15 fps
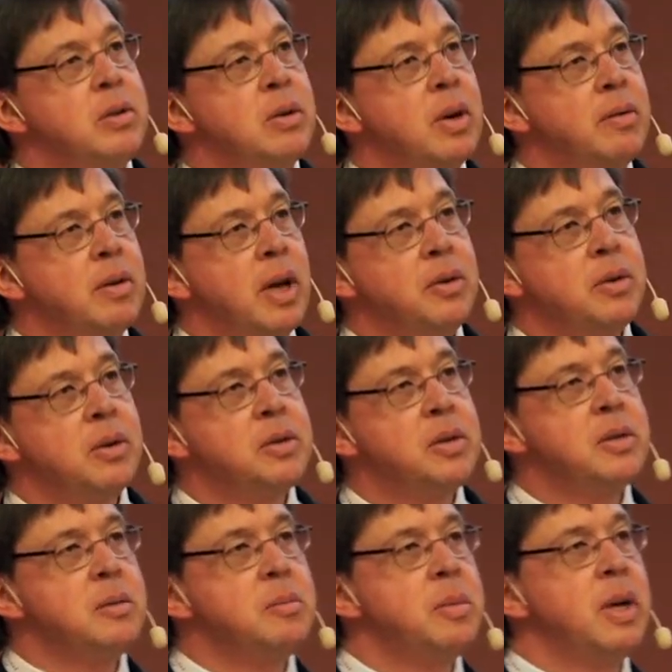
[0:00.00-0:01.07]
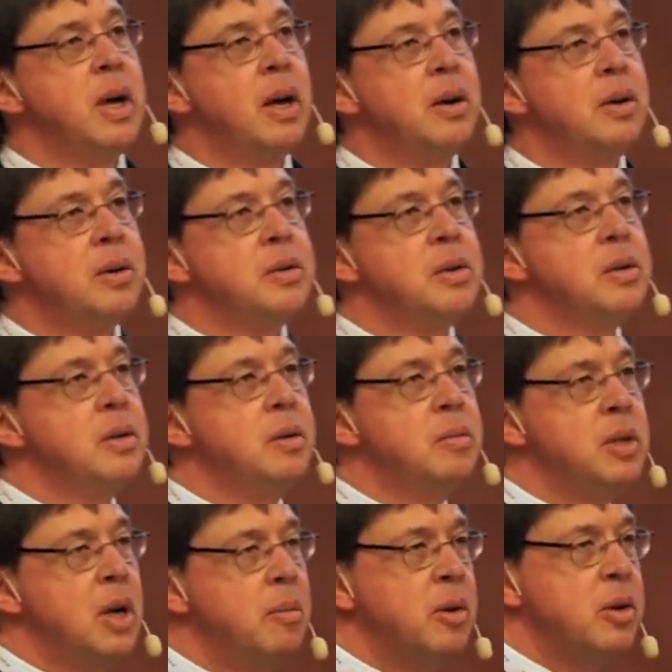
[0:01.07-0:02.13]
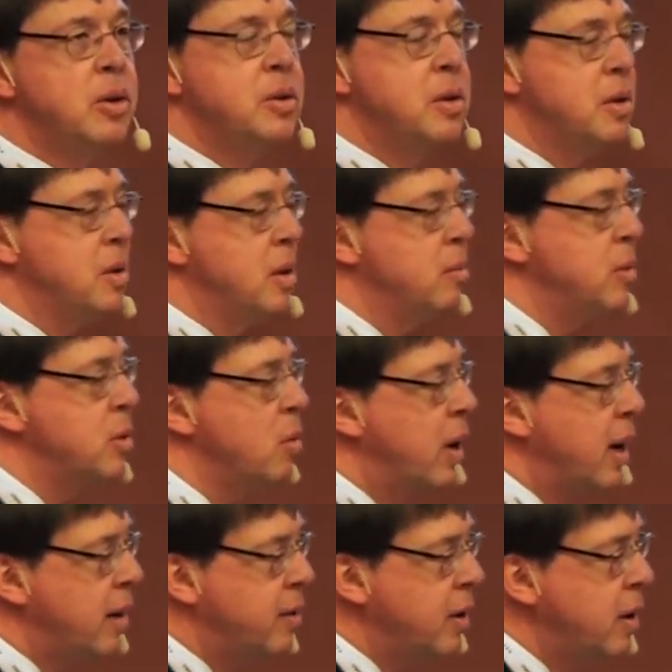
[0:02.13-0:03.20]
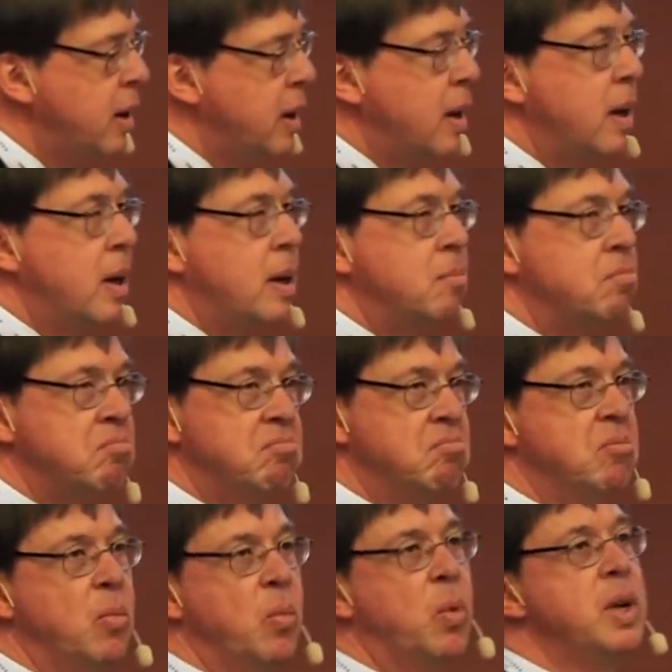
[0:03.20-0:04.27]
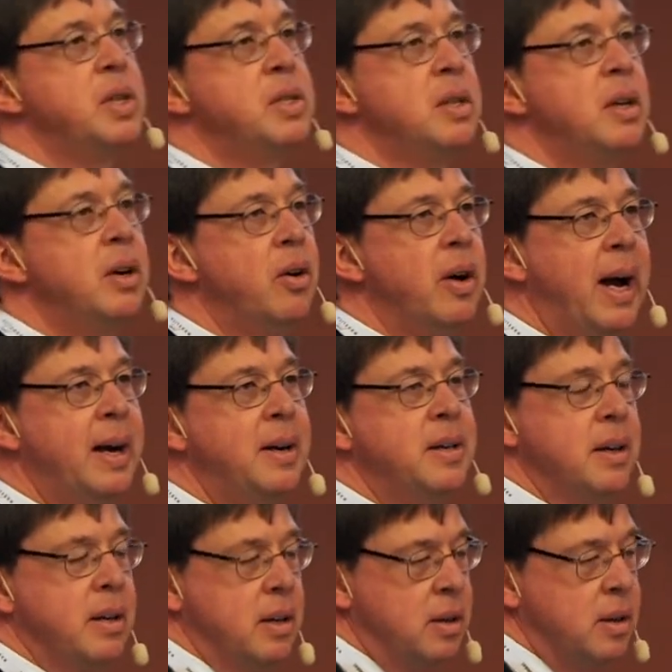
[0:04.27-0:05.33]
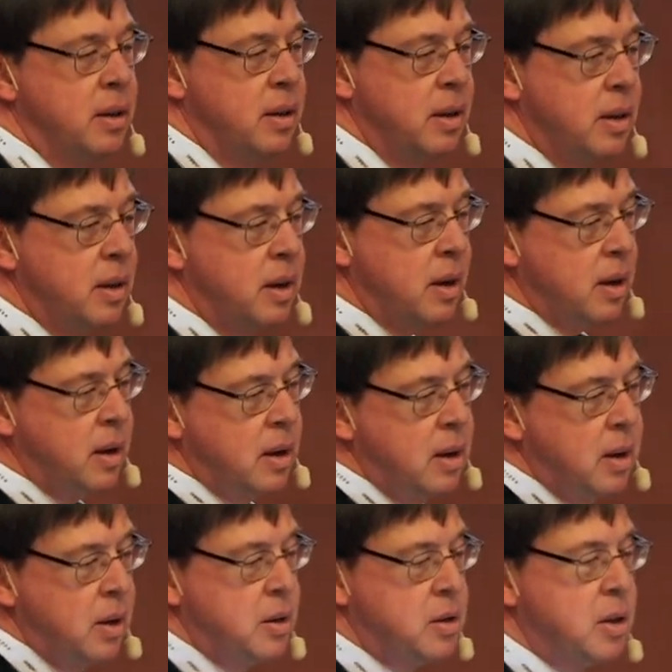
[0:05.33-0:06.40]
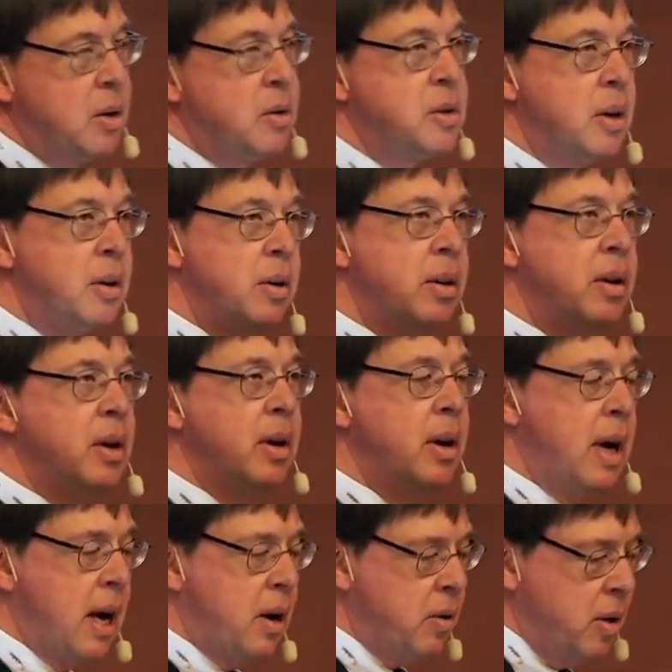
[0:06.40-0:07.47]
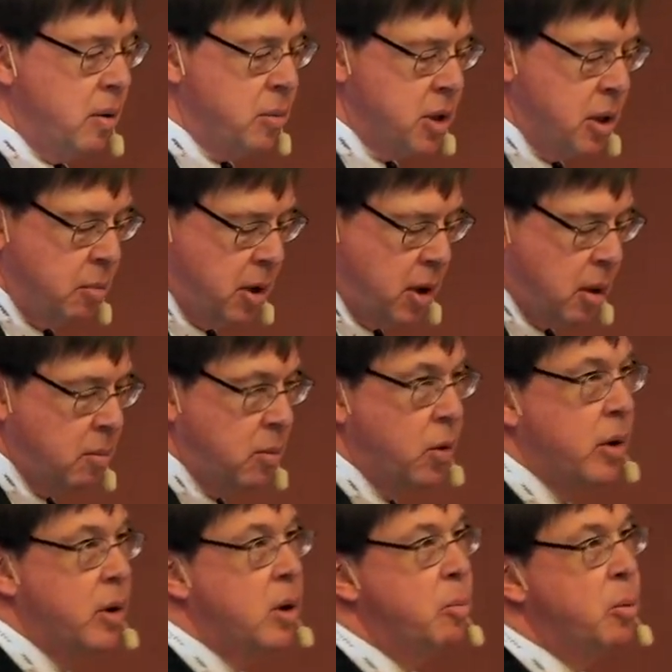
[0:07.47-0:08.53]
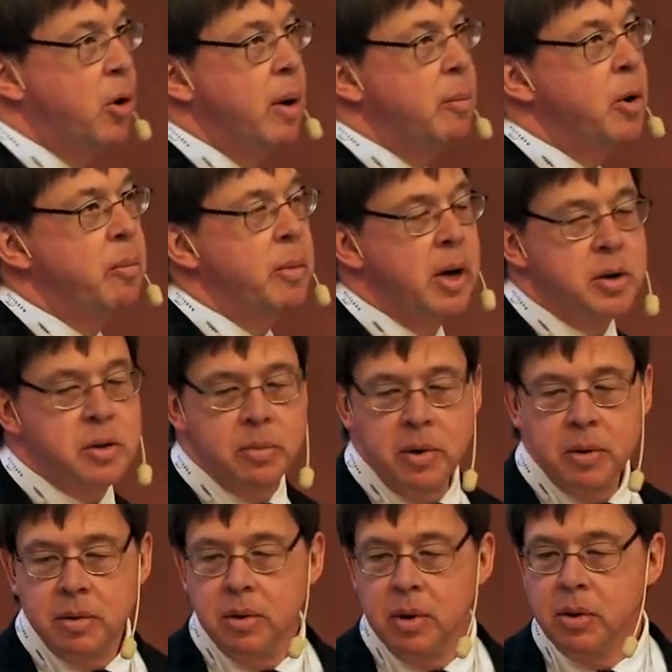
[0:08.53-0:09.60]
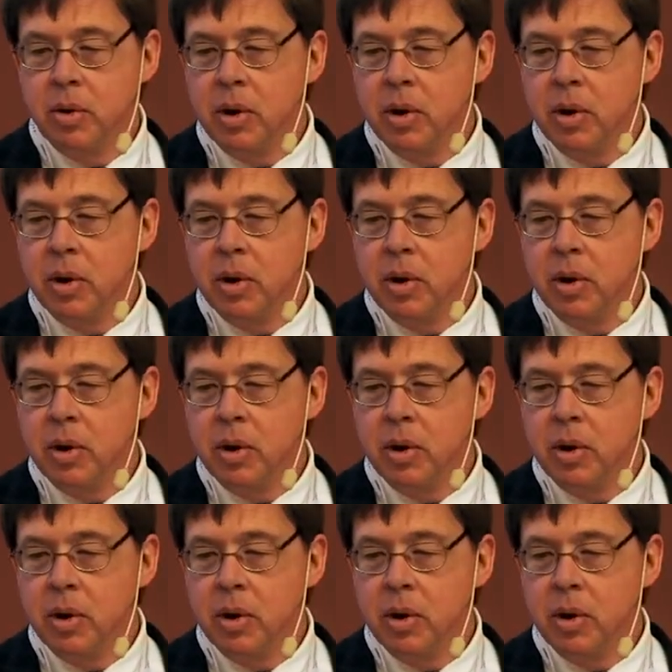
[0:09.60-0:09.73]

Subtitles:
you have electrical systems, mechanical systems, chemical systems, whatever, what's interacting? This goes under the acronym CPM, Critical Parameter Management. And